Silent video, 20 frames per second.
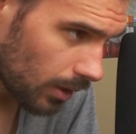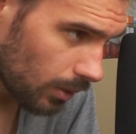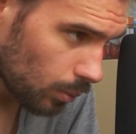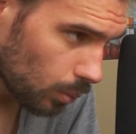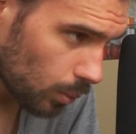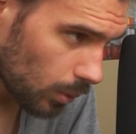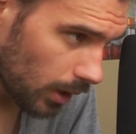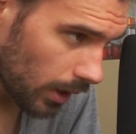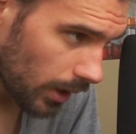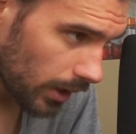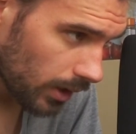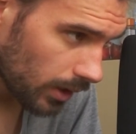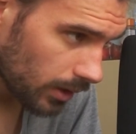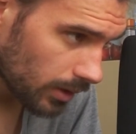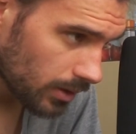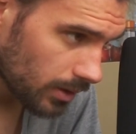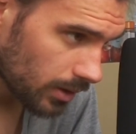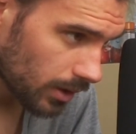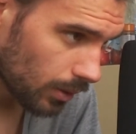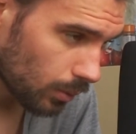we likely
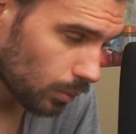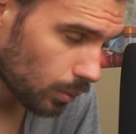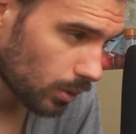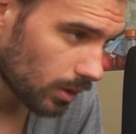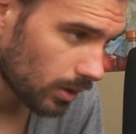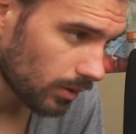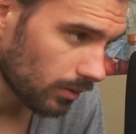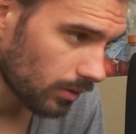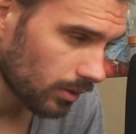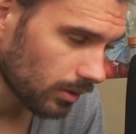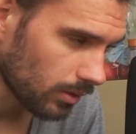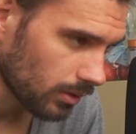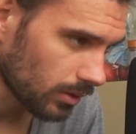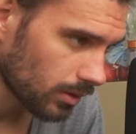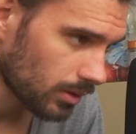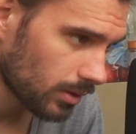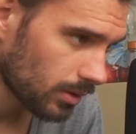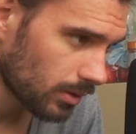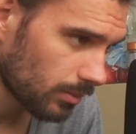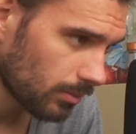still would have
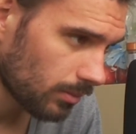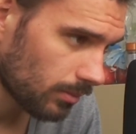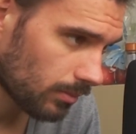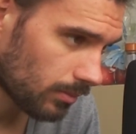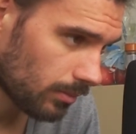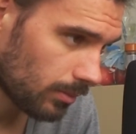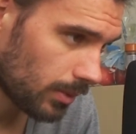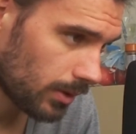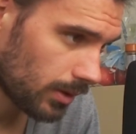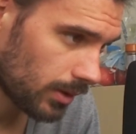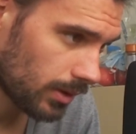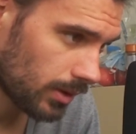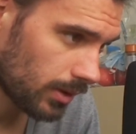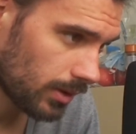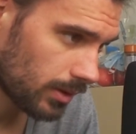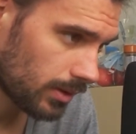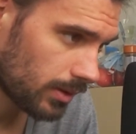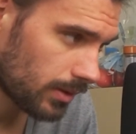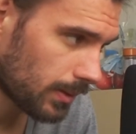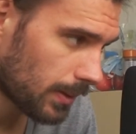lost, but
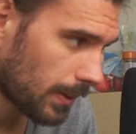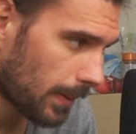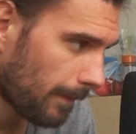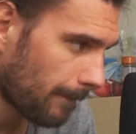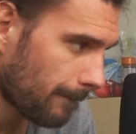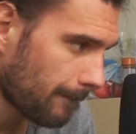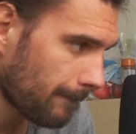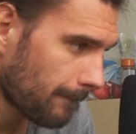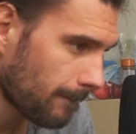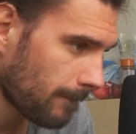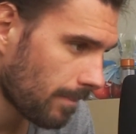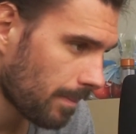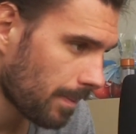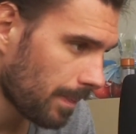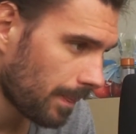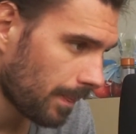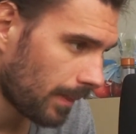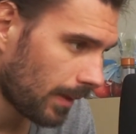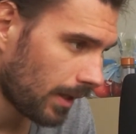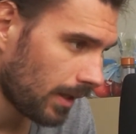
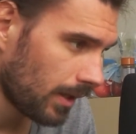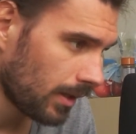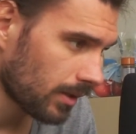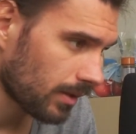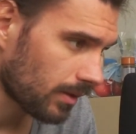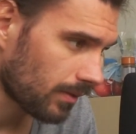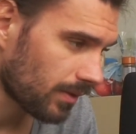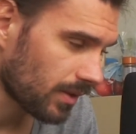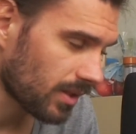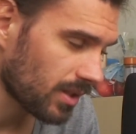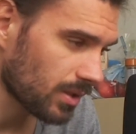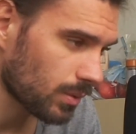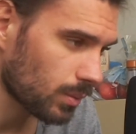the thing is